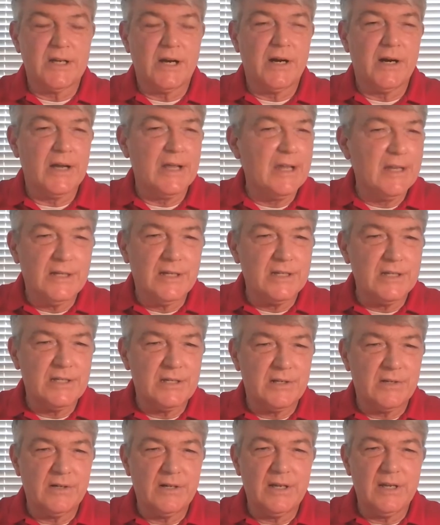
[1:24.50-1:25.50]
because our
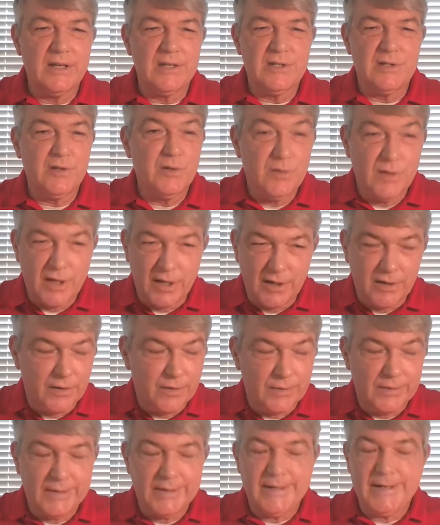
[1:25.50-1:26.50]
industry, as you
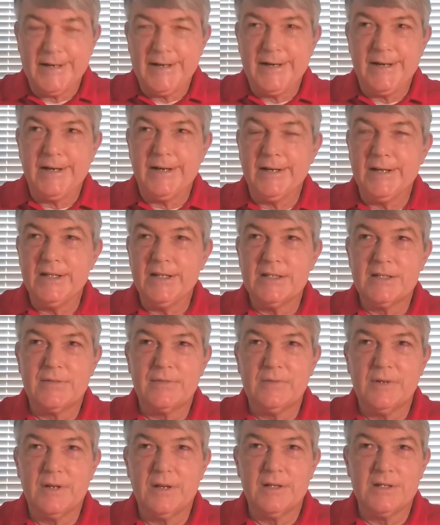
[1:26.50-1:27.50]
know,
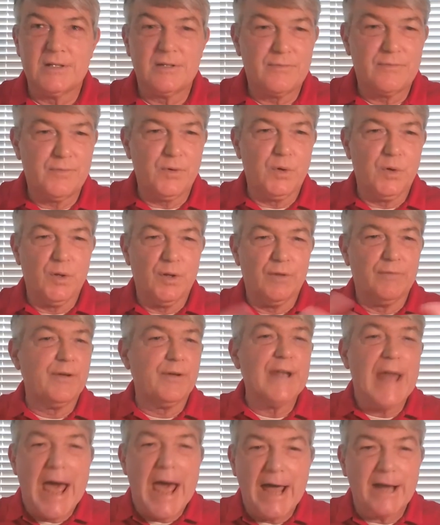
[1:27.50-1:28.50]
is full of
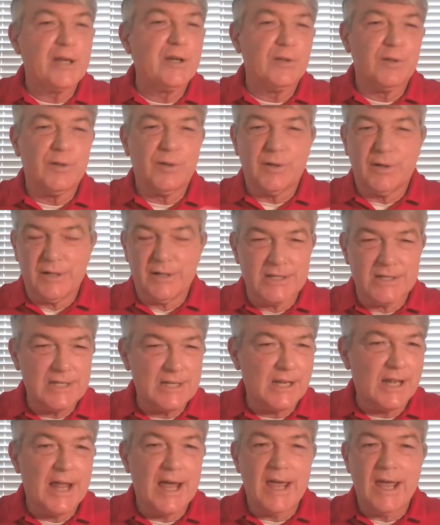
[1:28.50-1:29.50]
vernacular and
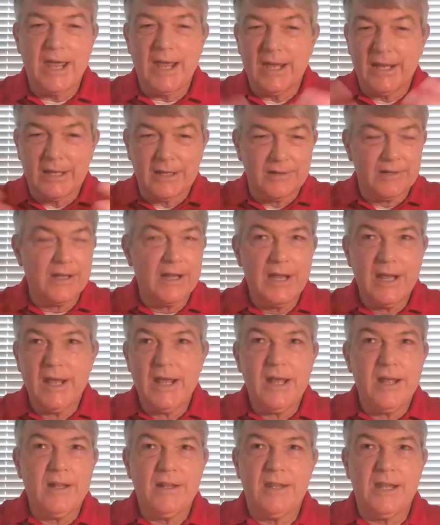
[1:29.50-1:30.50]
slang and
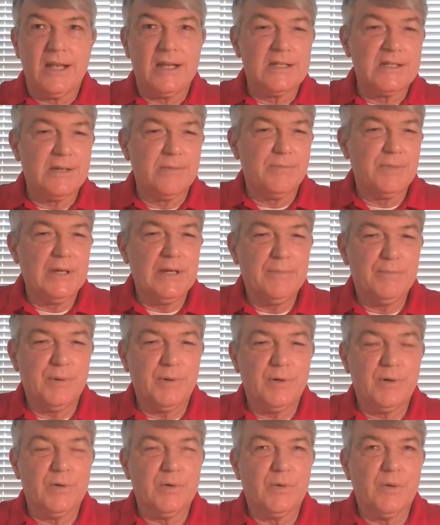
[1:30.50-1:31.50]
things that
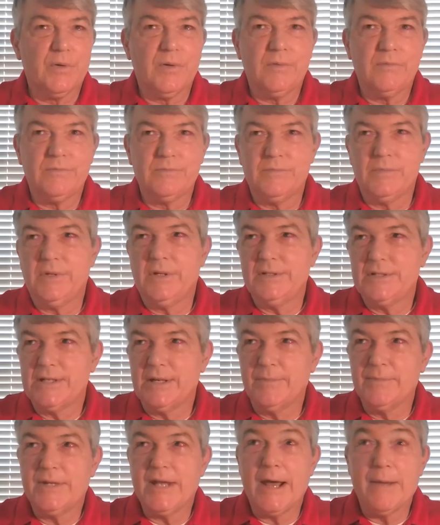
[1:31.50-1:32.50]
people
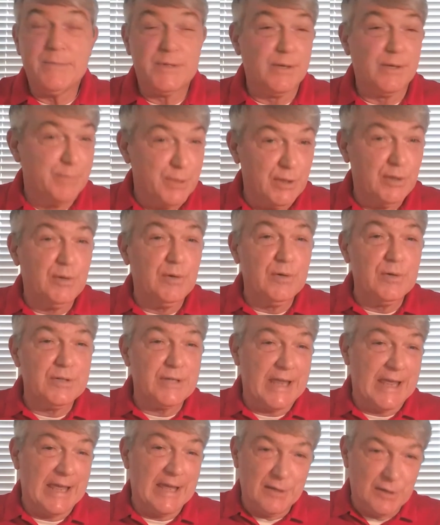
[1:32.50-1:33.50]
sometimes
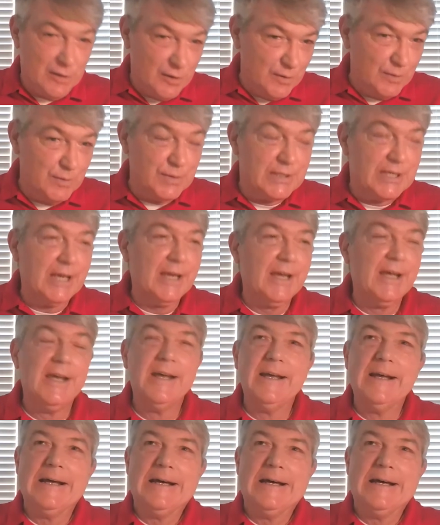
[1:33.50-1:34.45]
abuse and use